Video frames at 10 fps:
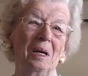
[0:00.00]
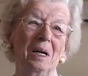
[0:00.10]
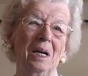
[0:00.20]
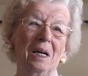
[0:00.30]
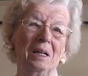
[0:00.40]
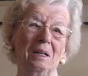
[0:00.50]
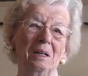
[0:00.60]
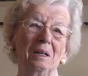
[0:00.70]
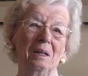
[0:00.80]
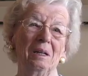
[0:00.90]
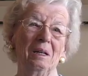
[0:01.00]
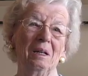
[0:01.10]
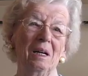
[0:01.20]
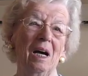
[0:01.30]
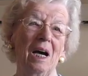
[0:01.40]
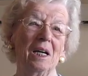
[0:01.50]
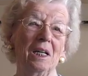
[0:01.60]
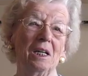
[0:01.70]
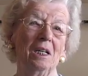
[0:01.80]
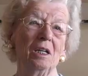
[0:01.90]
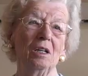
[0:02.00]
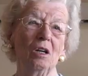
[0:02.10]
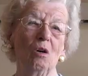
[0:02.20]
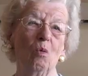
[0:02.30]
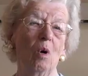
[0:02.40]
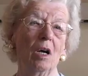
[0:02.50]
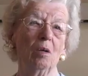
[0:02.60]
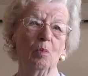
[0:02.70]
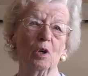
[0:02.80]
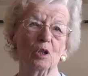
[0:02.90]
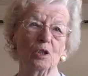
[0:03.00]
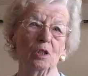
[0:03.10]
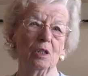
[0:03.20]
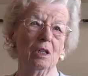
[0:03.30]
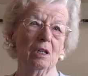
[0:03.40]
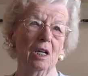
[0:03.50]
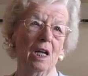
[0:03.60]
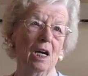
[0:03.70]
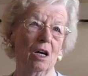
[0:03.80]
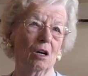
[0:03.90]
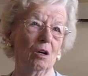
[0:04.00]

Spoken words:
And I didn't know one person there